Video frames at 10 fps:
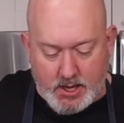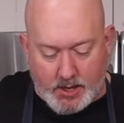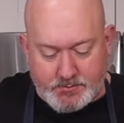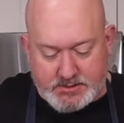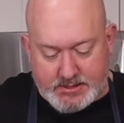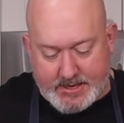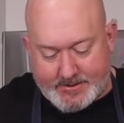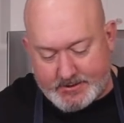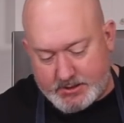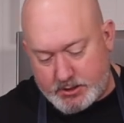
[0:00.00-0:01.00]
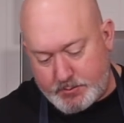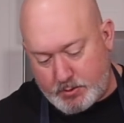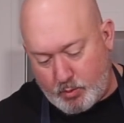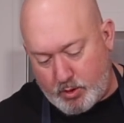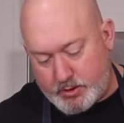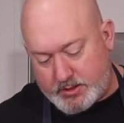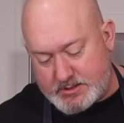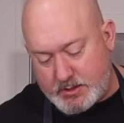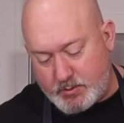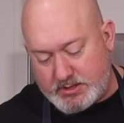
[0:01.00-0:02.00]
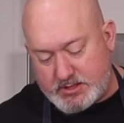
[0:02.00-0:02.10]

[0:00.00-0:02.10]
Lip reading: I'm just going to add a little bit of water because I don't want